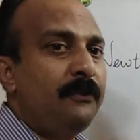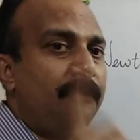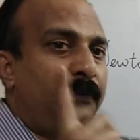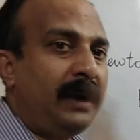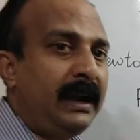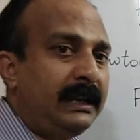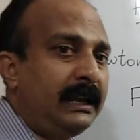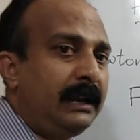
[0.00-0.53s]

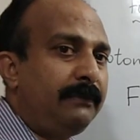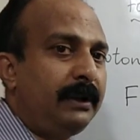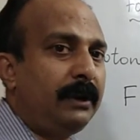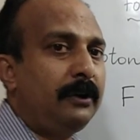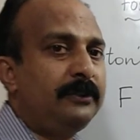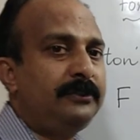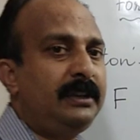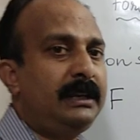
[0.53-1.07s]
Final
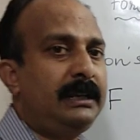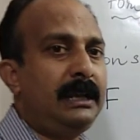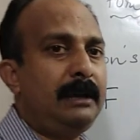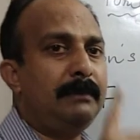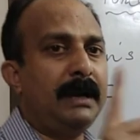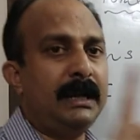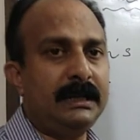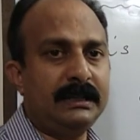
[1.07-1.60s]
velocity
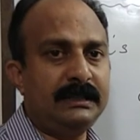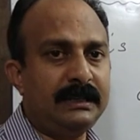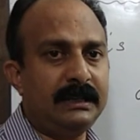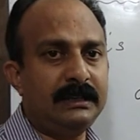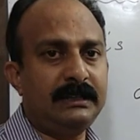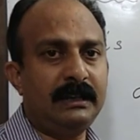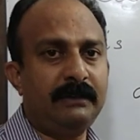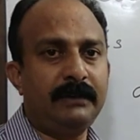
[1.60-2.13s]
minus
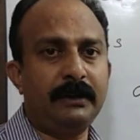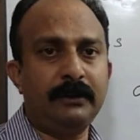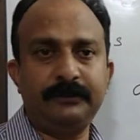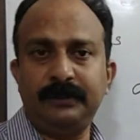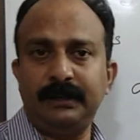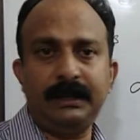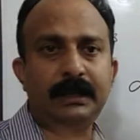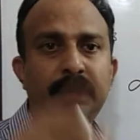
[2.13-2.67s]
initial
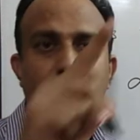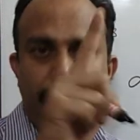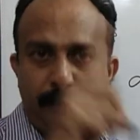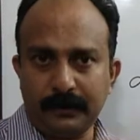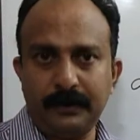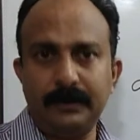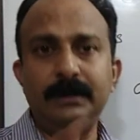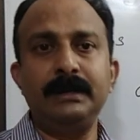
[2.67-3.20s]
velocity
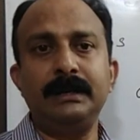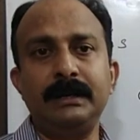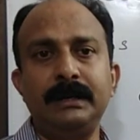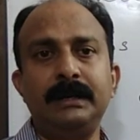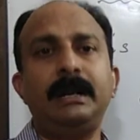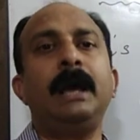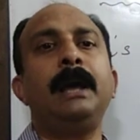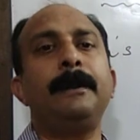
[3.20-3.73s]
upon
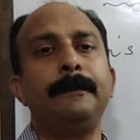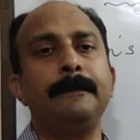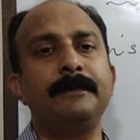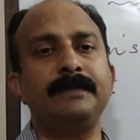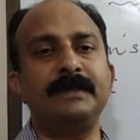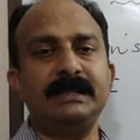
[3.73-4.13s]
time.